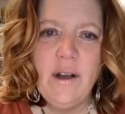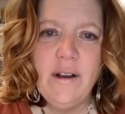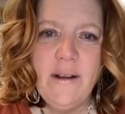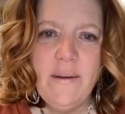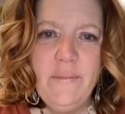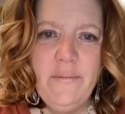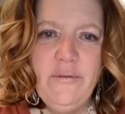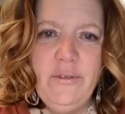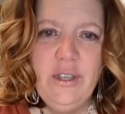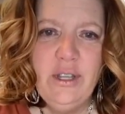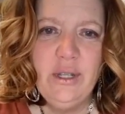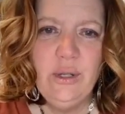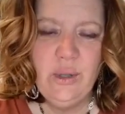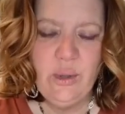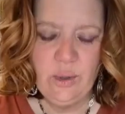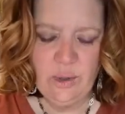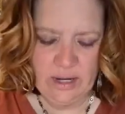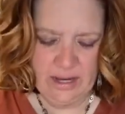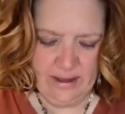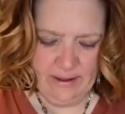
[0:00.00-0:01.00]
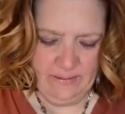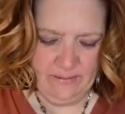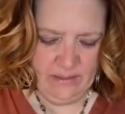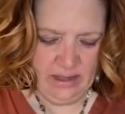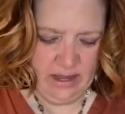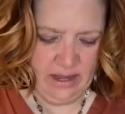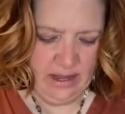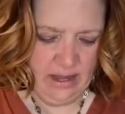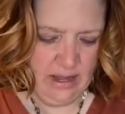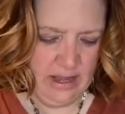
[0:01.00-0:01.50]
Welcome to
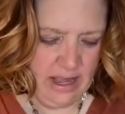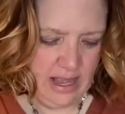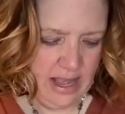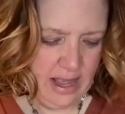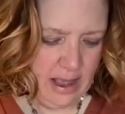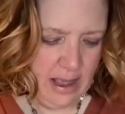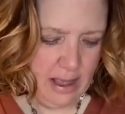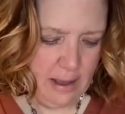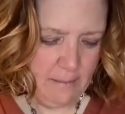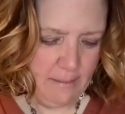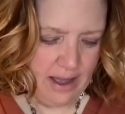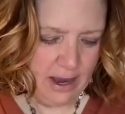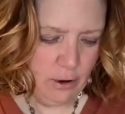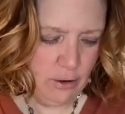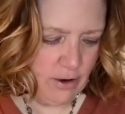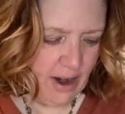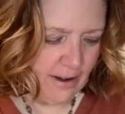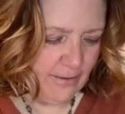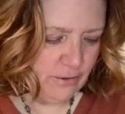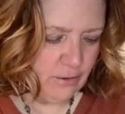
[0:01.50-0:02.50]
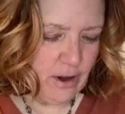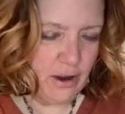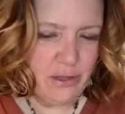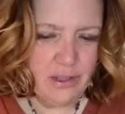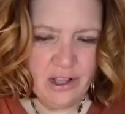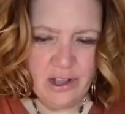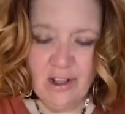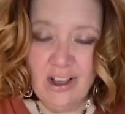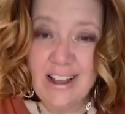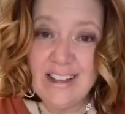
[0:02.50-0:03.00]
my Craft
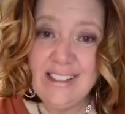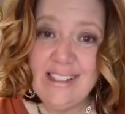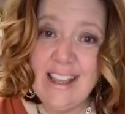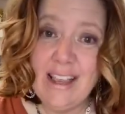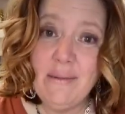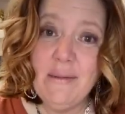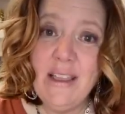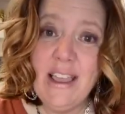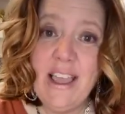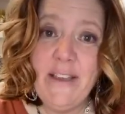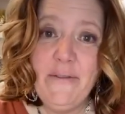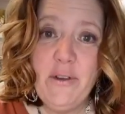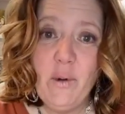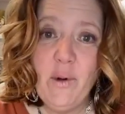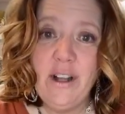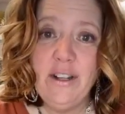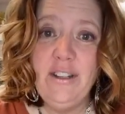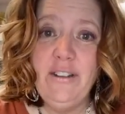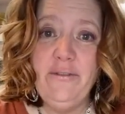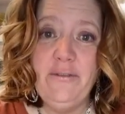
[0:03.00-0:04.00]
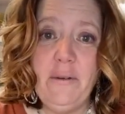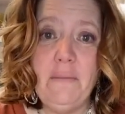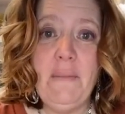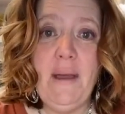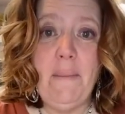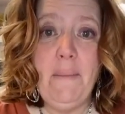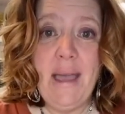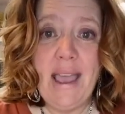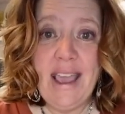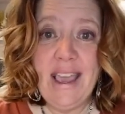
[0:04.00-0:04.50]
Around the Clock segment. If you're watching
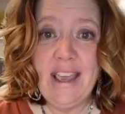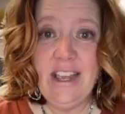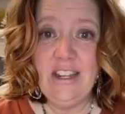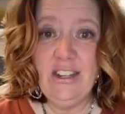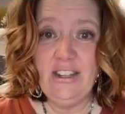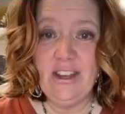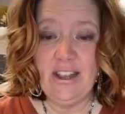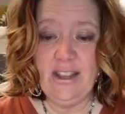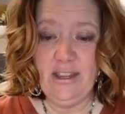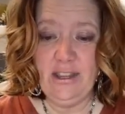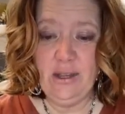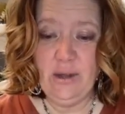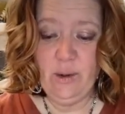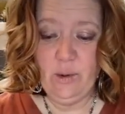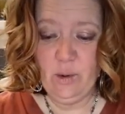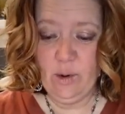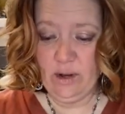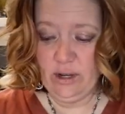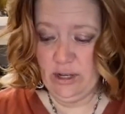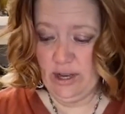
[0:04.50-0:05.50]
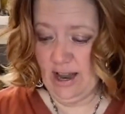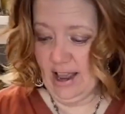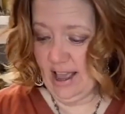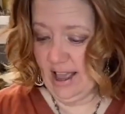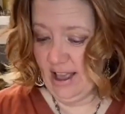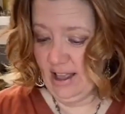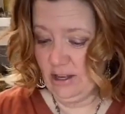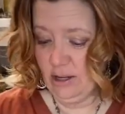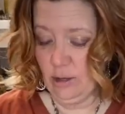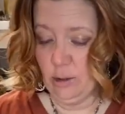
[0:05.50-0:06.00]
from my page and you
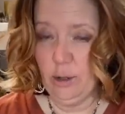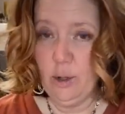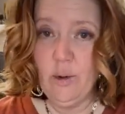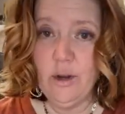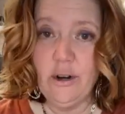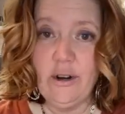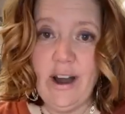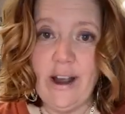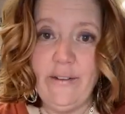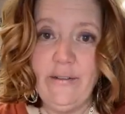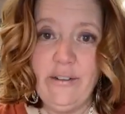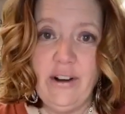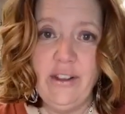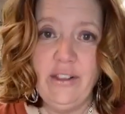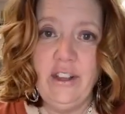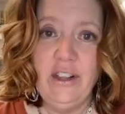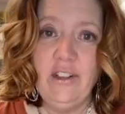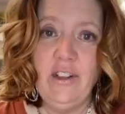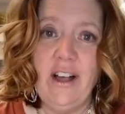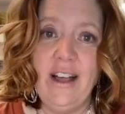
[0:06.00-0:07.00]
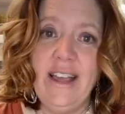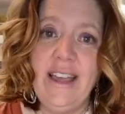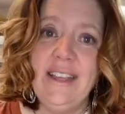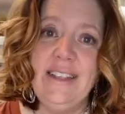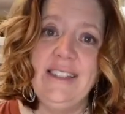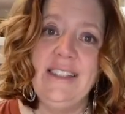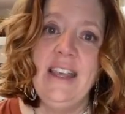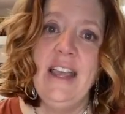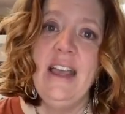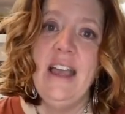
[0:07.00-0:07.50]
don't know what Craft Around the Clock
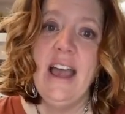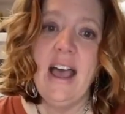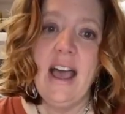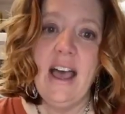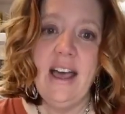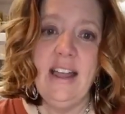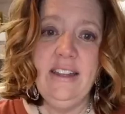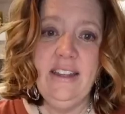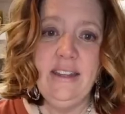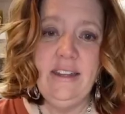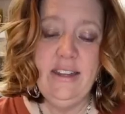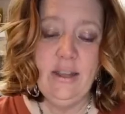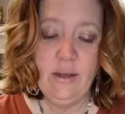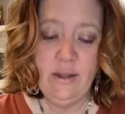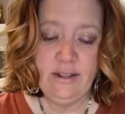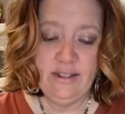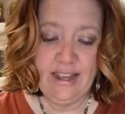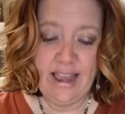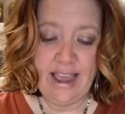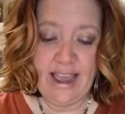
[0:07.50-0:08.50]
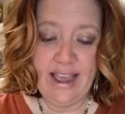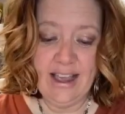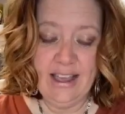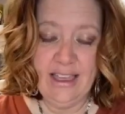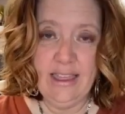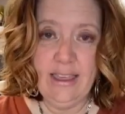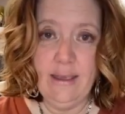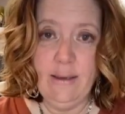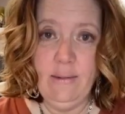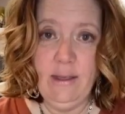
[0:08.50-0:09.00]
is, I did
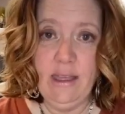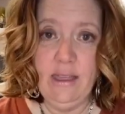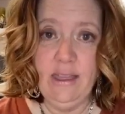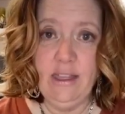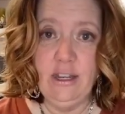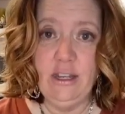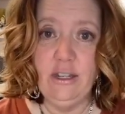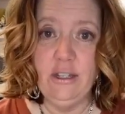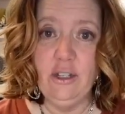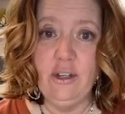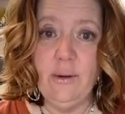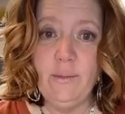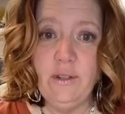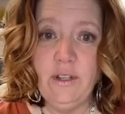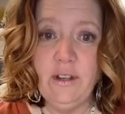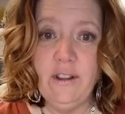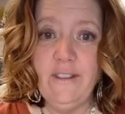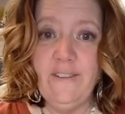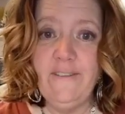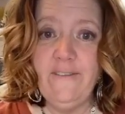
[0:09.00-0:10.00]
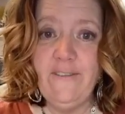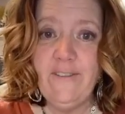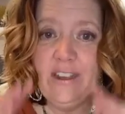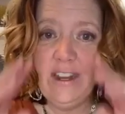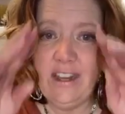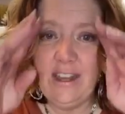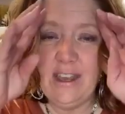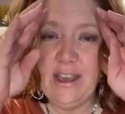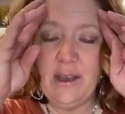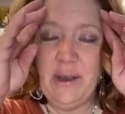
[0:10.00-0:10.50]
tag them in the description of the
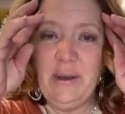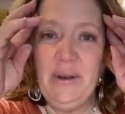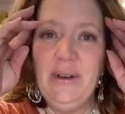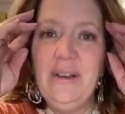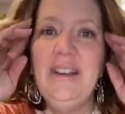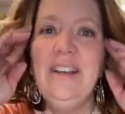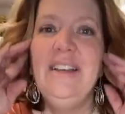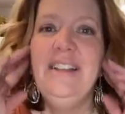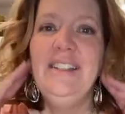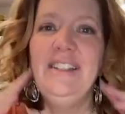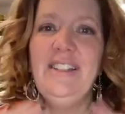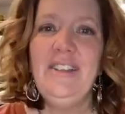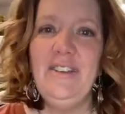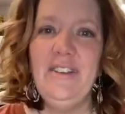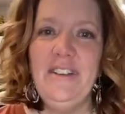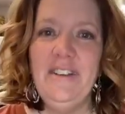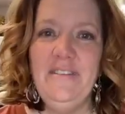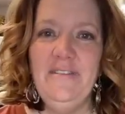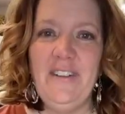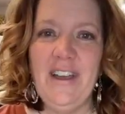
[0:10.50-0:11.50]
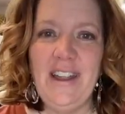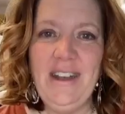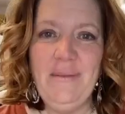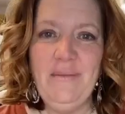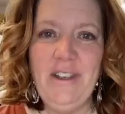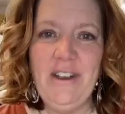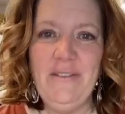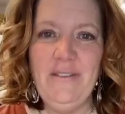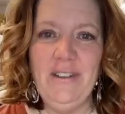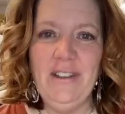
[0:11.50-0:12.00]
video, so you can
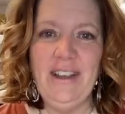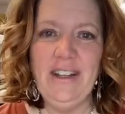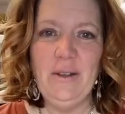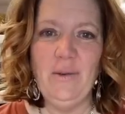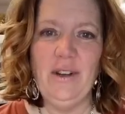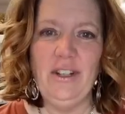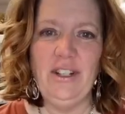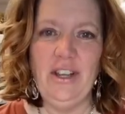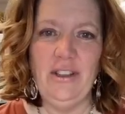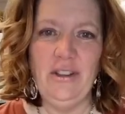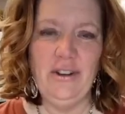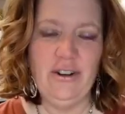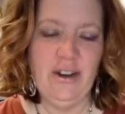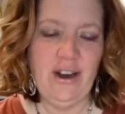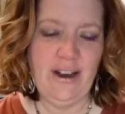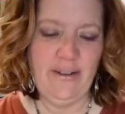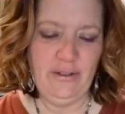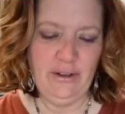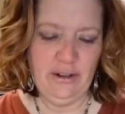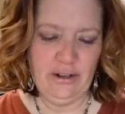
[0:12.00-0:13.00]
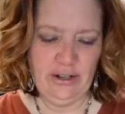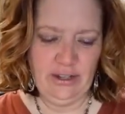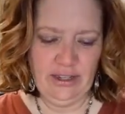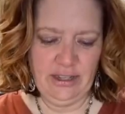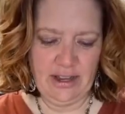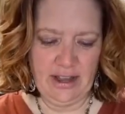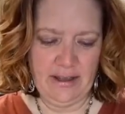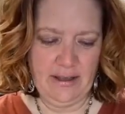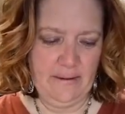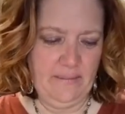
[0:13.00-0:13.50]
find them there if you like to watch other
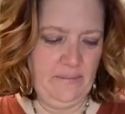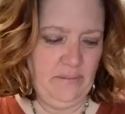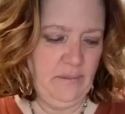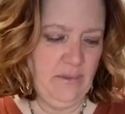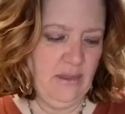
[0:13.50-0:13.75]
crafters,